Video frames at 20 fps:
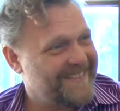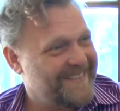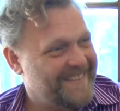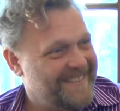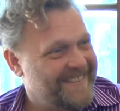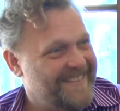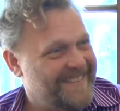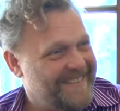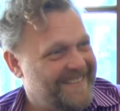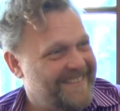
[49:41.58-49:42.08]

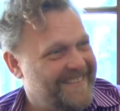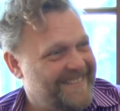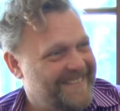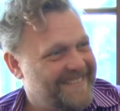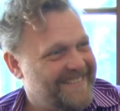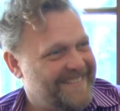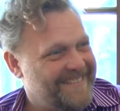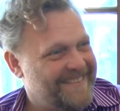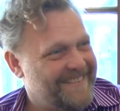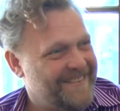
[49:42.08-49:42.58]
Yeah.
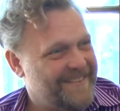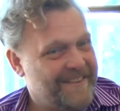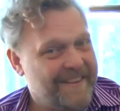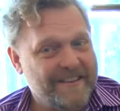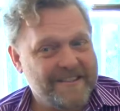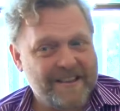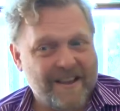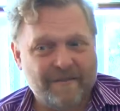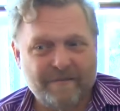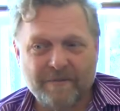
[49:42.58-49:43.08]
So
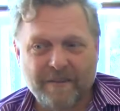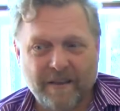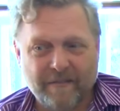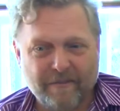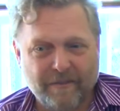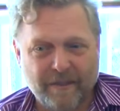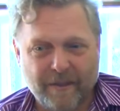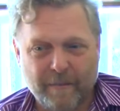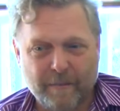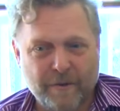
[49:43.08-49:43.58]
things have
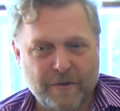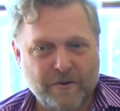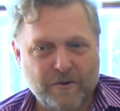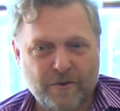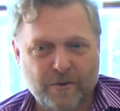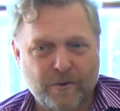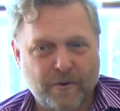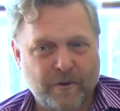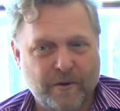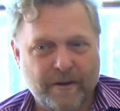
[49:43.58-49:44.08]
definitely
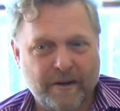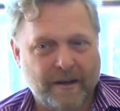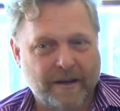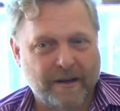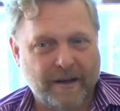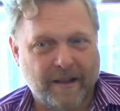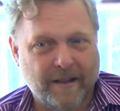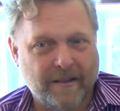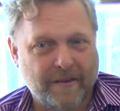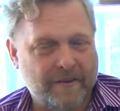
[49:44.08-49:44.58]
matured.
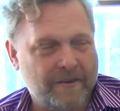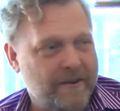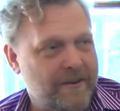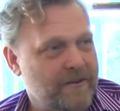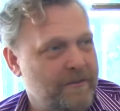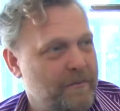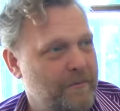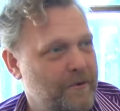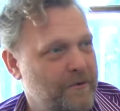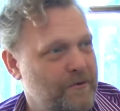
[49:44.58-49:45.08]
Technology
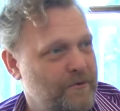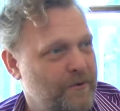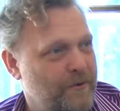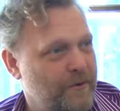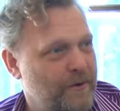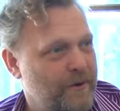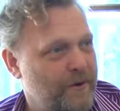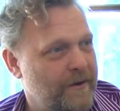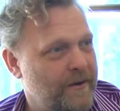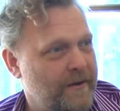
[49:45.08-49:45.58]
has
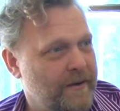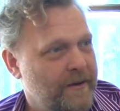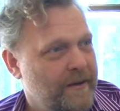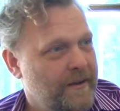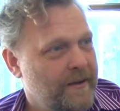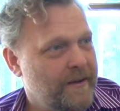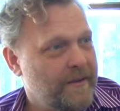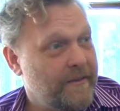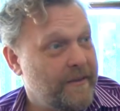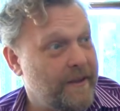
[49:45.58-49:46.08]
matured.
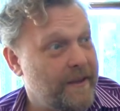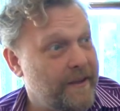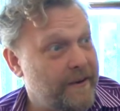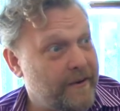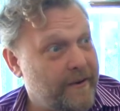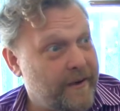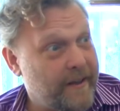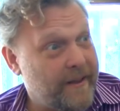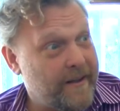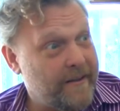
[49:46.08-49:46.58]
The
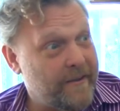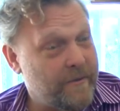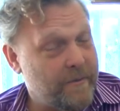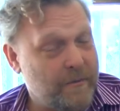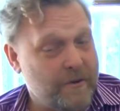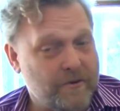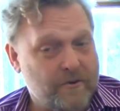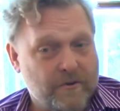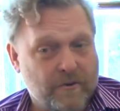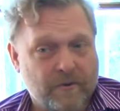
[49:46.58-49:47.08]
internet has
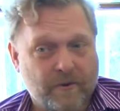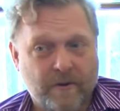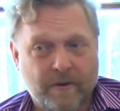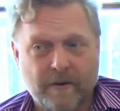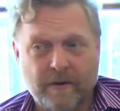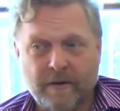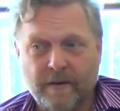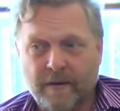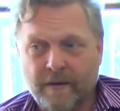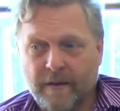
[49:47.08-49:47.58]

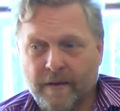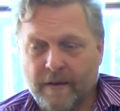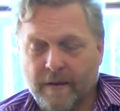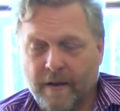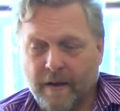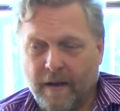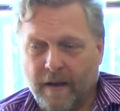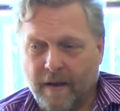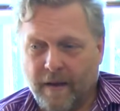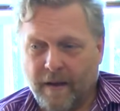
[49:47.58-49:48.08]
matured.
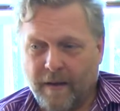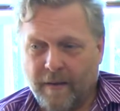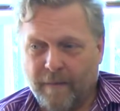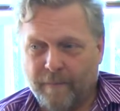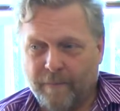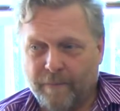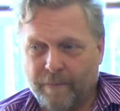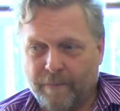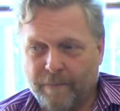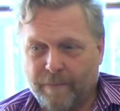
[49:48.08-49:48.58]

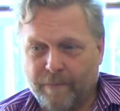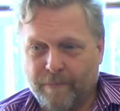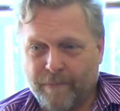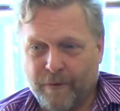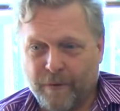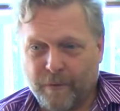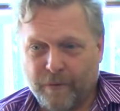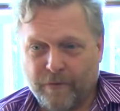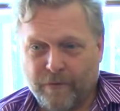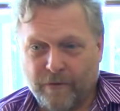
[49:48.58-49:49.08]
Um,
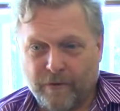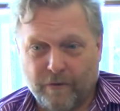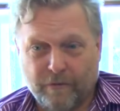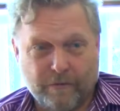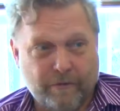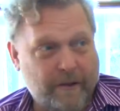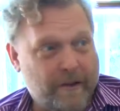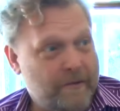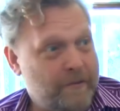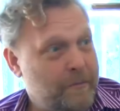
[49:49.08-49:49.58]
there was no
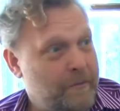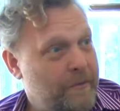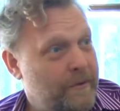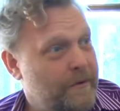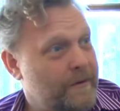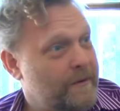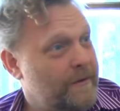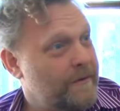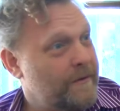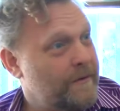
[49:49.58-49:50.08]

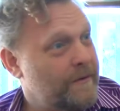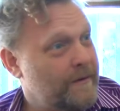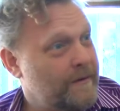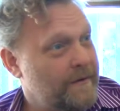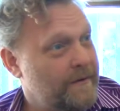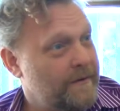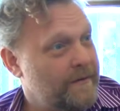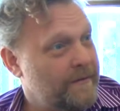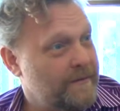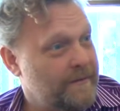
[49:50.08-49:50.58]
Facebook
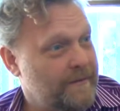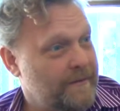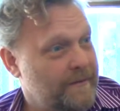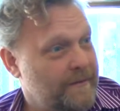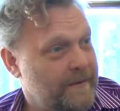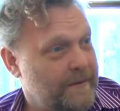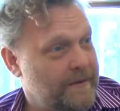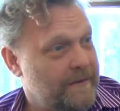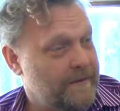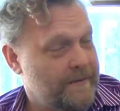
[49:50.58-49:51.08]
or,
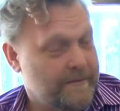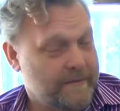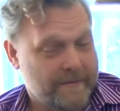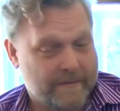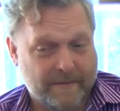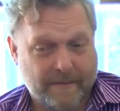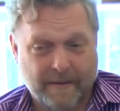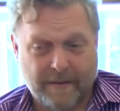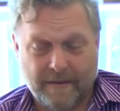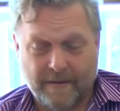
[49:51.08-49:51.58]
or,
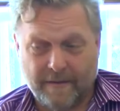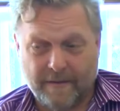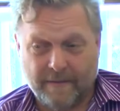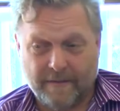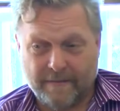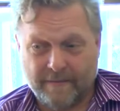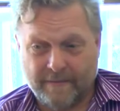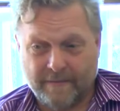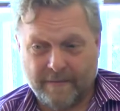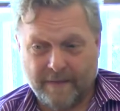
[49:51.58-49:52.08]

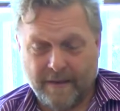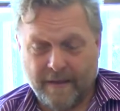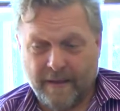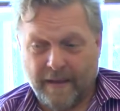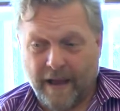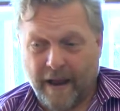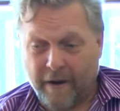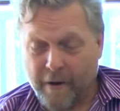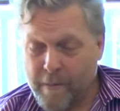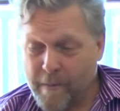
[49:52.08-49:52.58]
uh,
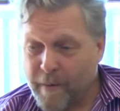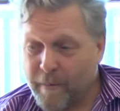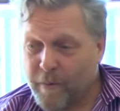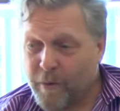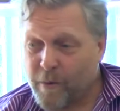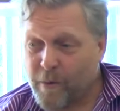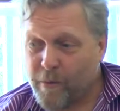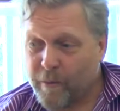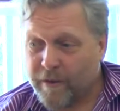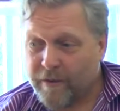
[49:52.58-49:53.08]
I
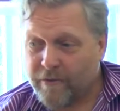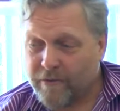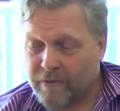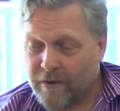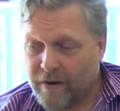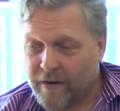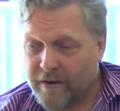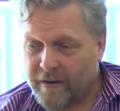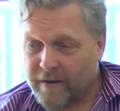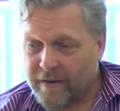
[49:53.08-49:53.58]
remember when we
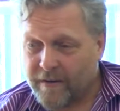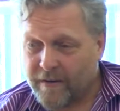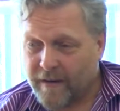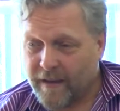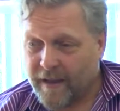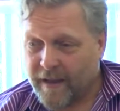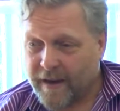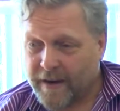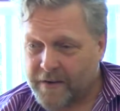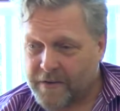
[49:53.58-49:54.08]
started,
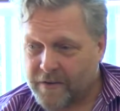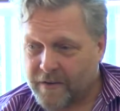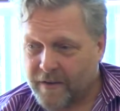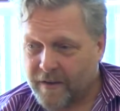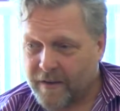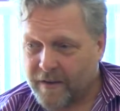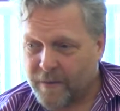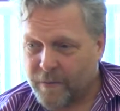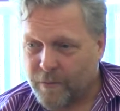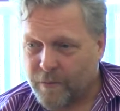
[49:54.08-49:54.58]

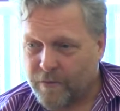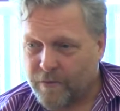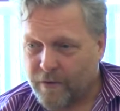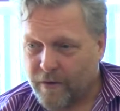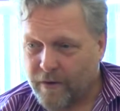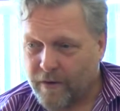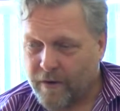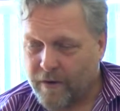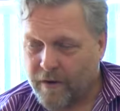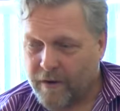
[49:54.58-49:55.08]
actually, it was
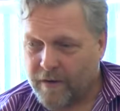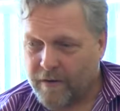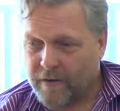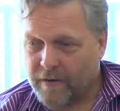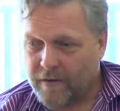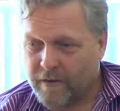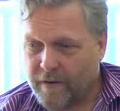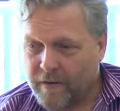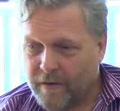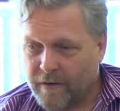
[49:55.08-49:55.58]

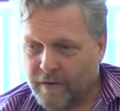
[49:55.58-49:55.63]
hard